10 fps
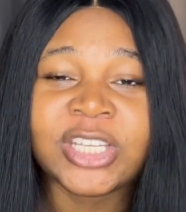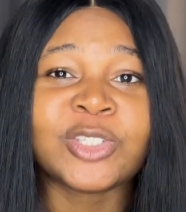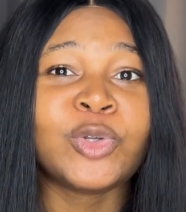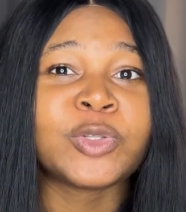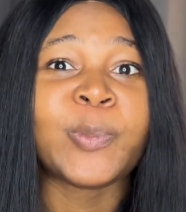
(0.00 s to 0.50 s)

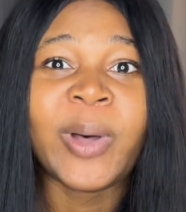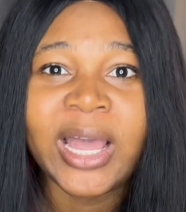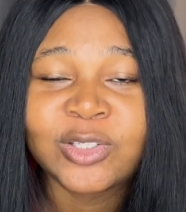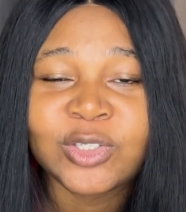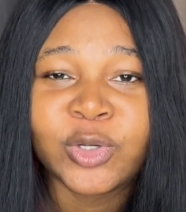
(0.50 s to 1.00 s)
it goes
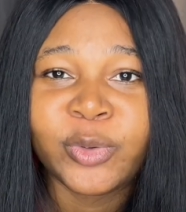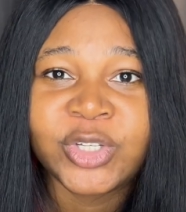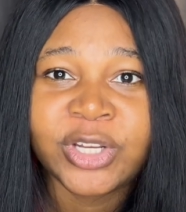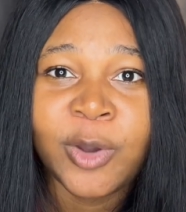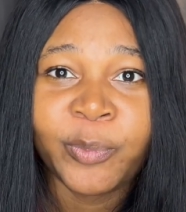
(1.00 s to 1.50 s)
back to the
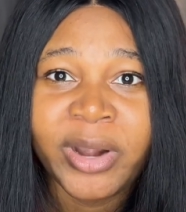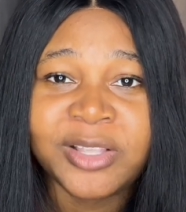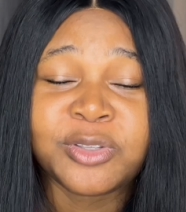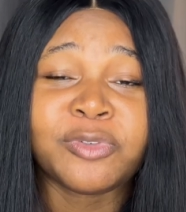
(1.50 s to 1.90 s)
original price.